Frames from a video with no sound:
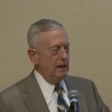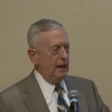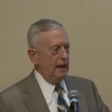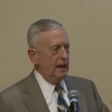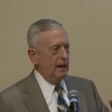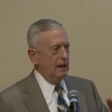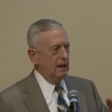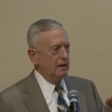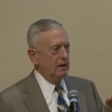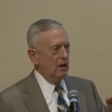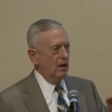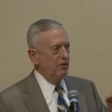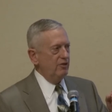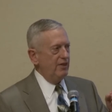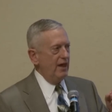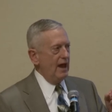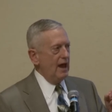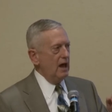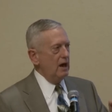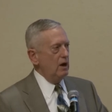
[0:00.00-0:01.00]
and
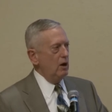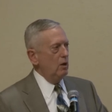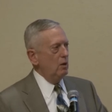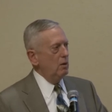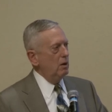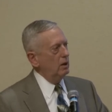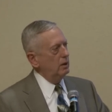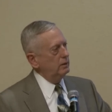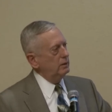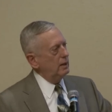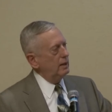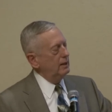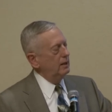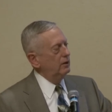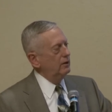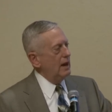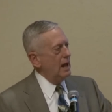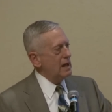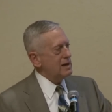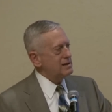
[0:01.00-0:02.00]
that
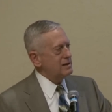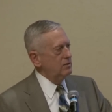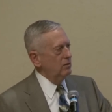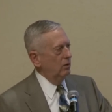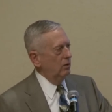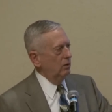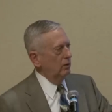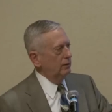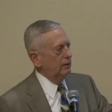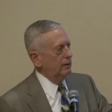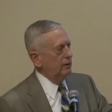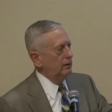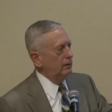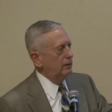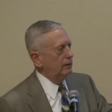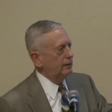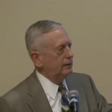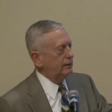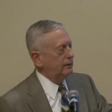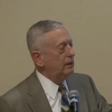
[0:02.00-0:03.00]
international
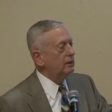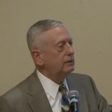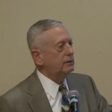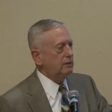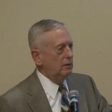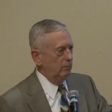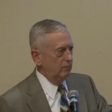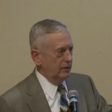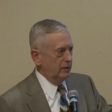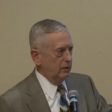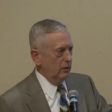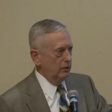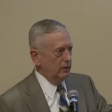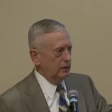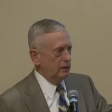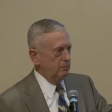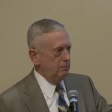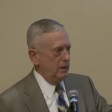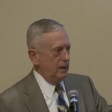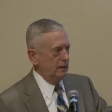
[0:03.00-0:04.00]
system, so to
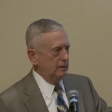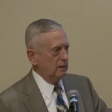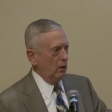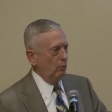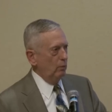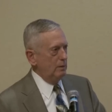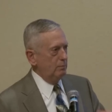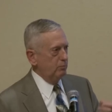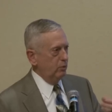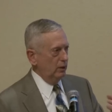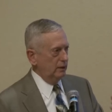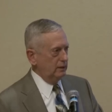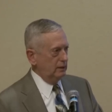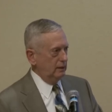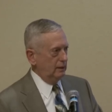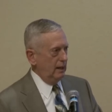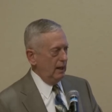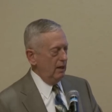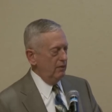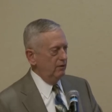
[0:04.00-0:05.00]
speak, that we put
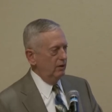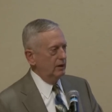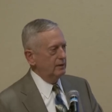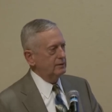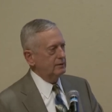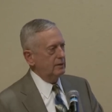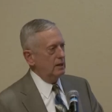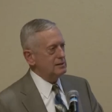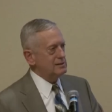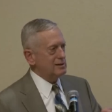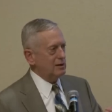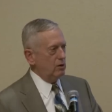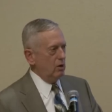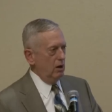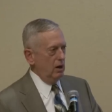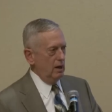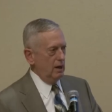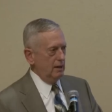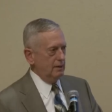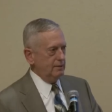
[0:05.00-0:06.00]
together at such
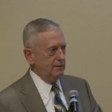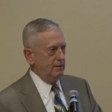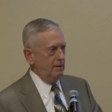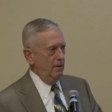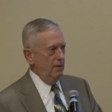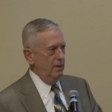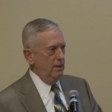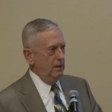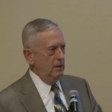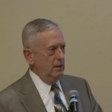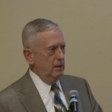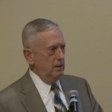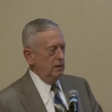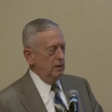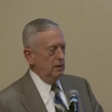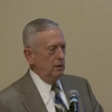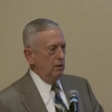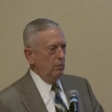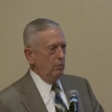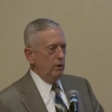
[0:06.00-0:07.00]
cost,
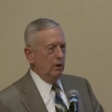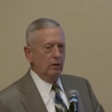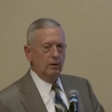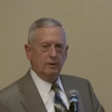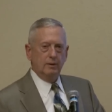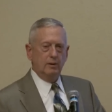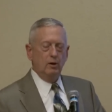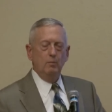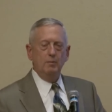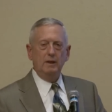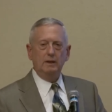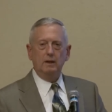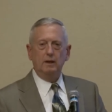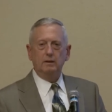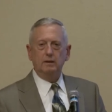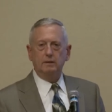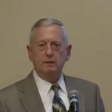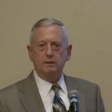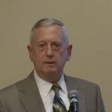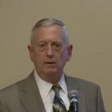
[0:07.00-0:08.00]
we are assuming
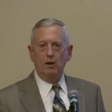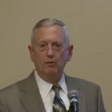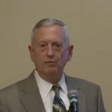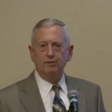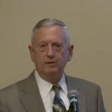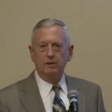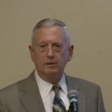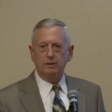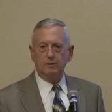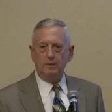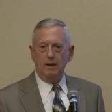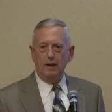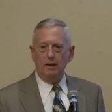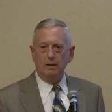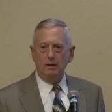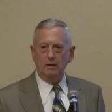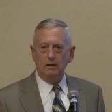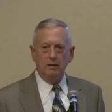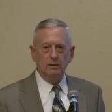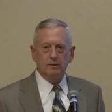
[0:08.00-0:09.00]
that it's
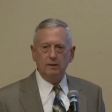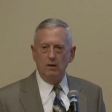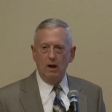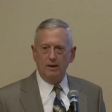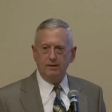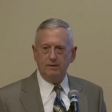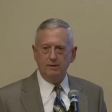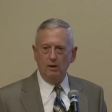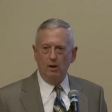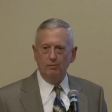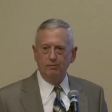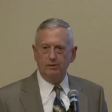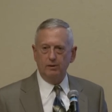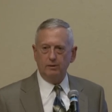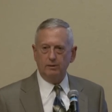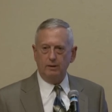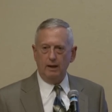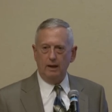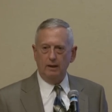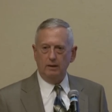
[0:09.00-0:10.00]
self-sustaining. It's not
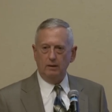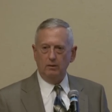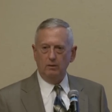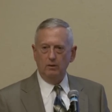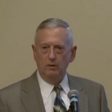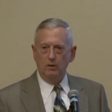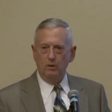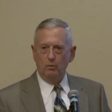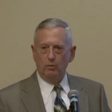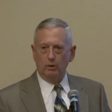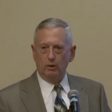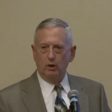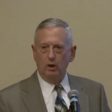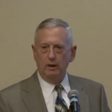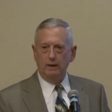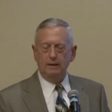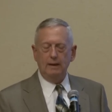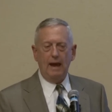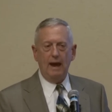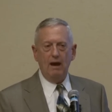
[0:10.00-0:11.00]
self-sustaining. We're
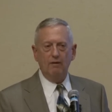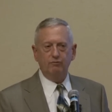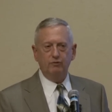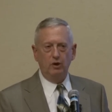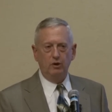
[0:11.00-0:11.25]
going to have